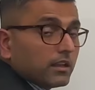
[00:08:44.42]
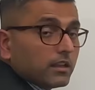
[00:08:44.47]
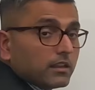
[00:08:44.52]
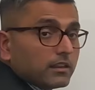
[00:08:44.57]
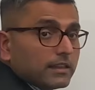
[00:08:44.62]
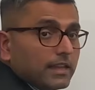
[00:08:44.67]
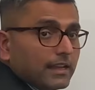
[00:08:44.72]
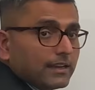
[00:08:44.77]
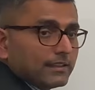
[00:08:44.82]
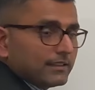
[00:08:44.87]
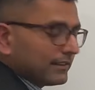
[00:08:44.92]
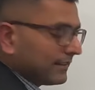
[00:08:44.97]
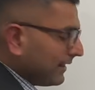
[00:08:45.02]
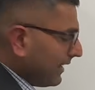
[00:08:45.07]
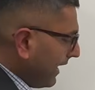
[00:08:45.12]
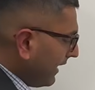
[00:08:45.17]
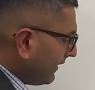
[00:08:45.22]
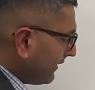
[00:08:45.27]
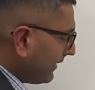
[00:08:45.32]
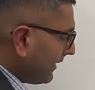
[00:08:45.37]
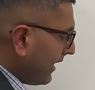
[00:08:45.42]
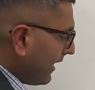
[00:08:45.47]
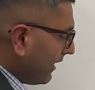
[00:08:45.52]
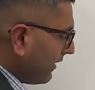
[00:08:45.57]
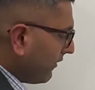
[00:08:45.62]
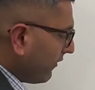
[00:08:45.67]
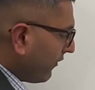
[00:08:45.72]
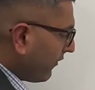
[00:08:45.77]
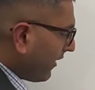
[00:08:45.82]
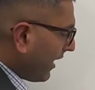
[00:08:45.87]
that is less
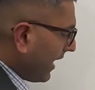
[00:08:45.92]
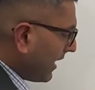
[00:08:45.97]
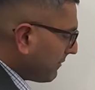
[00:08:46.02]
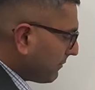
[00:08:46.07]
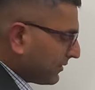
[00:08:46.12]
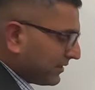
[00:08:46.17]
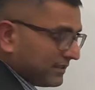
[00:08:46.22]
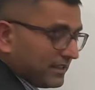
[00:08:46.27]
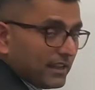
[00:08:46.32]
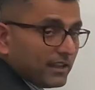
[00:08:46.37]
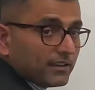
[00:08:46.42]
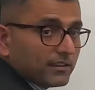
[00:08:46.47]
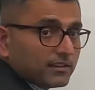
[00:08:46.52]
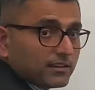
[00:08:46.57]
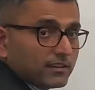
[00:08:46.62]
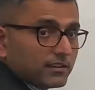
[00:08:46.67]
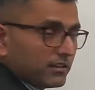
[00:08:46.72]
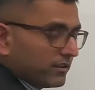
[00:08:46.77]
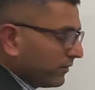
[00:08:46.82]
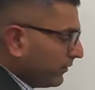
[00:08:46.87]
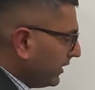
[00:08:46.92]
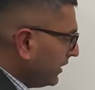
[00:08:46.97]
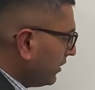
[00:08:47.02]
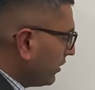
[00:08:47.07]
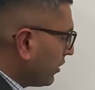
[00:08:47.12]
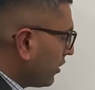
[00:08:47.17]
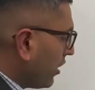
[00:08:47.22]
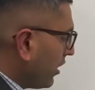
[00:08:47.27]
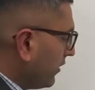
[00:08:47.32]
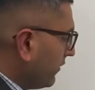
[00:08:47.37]
than 5%, when your
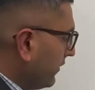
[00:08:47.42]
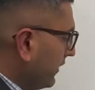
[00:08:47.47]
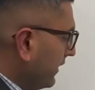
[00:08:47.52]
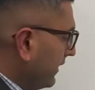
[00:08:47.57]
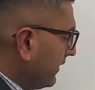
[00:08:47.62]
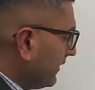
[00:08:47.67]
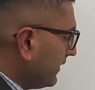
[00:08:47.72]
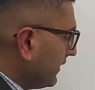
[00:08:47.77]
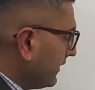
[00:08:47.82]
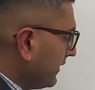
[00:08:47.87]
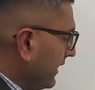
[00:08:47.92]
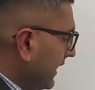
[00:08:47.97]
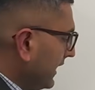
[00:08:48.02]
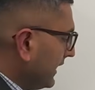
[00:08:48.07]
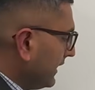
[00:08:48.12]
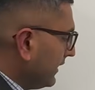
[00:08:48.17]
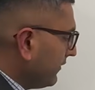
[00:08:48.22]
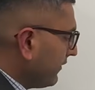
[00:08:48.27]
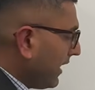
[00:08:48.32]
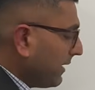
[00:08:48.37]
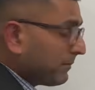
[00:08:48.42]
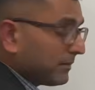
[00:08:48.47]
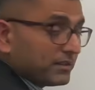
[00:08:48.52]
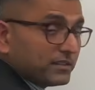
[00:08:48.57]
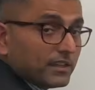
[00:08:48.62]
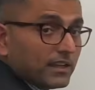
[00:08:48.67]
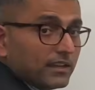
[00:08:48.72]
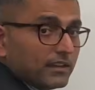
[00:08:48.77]
confidence is 95%,